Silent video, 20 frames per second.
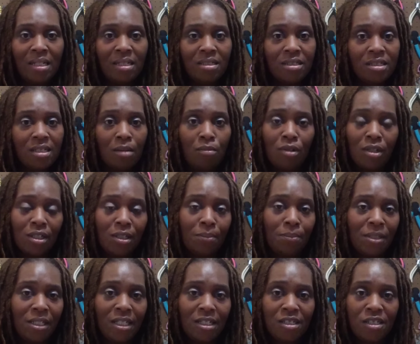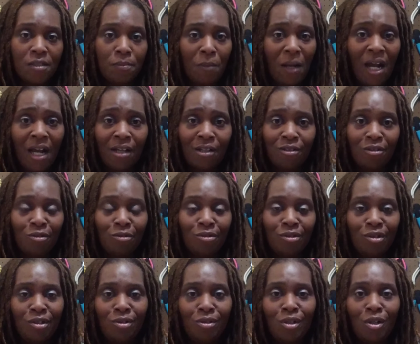Someone could be inspired.
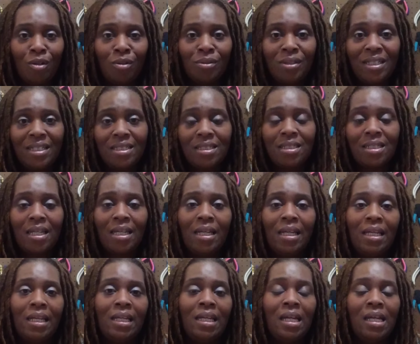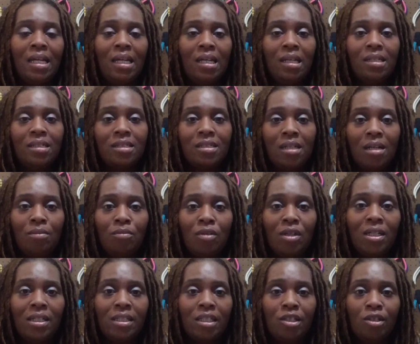Let's say
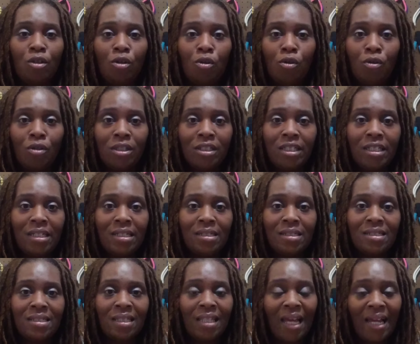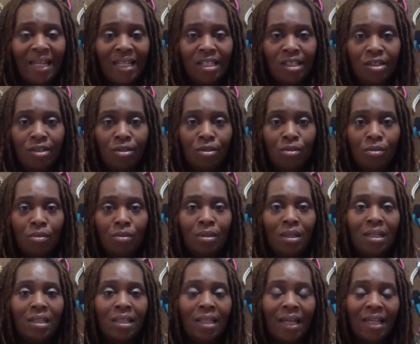someone in your audience like
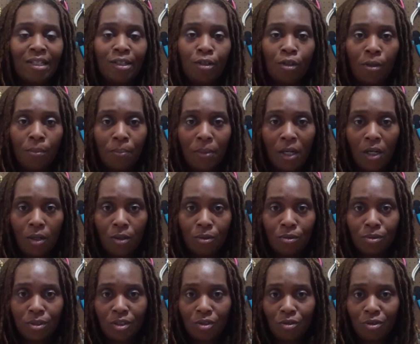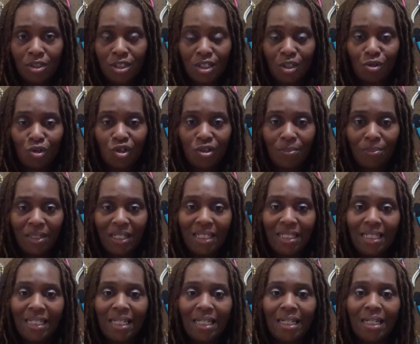your post on social
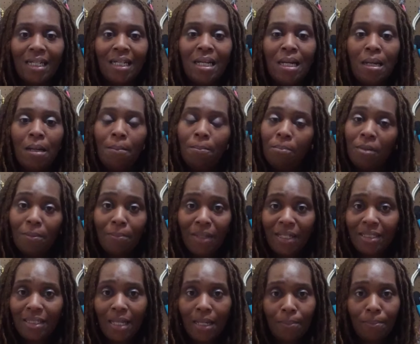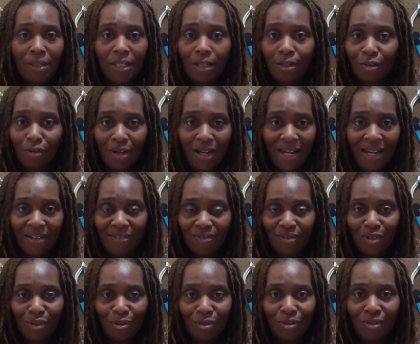media, but may not be a
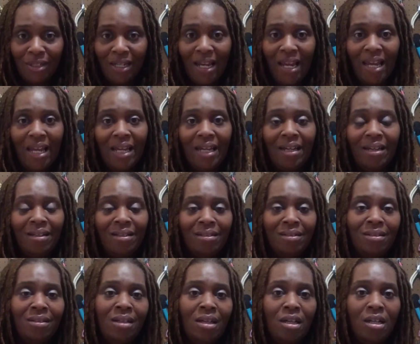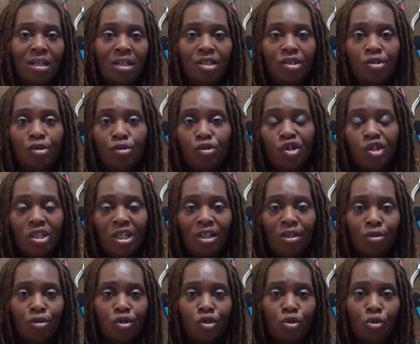crafter. And you
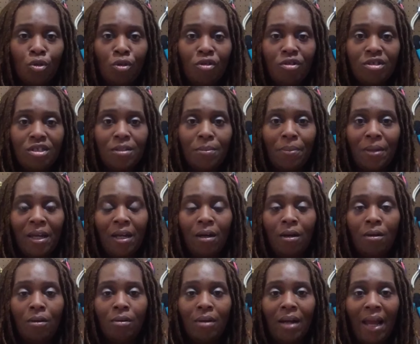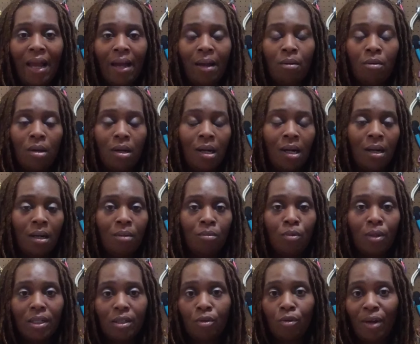share stories about
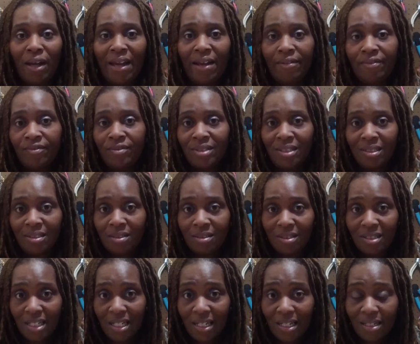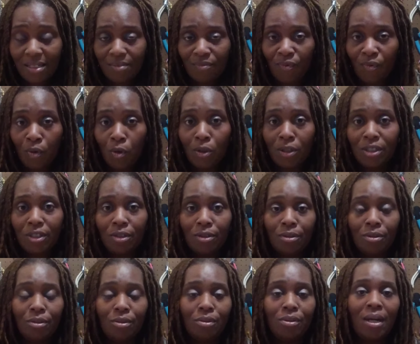what craft did for
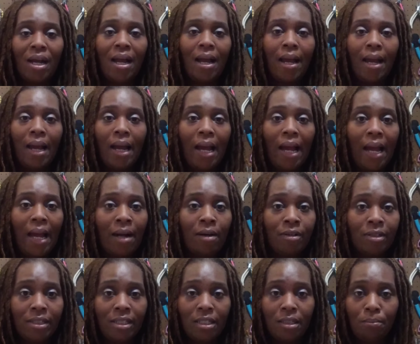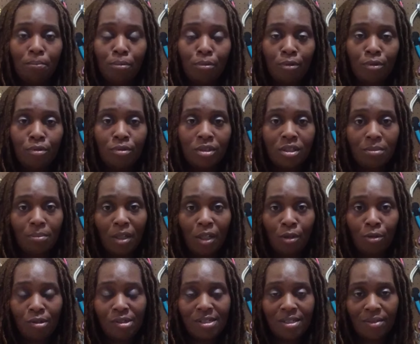you, how it improves some
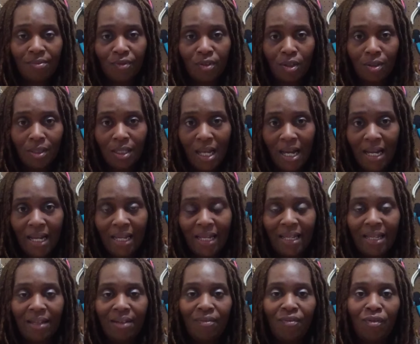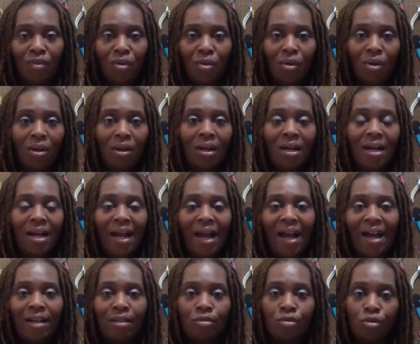areas of your life, or
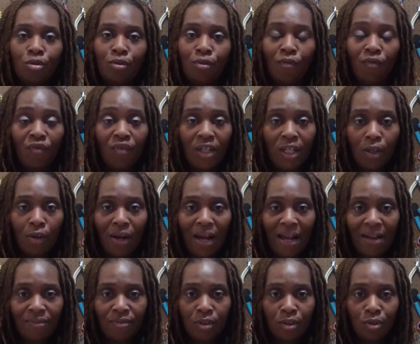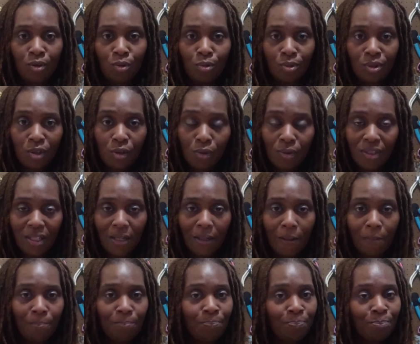how do you feel after you do
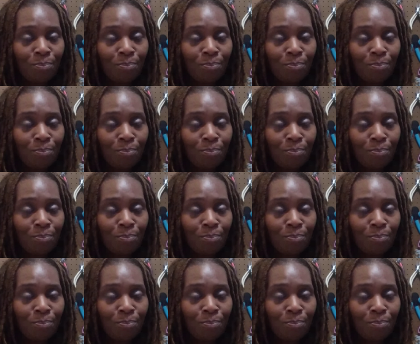them.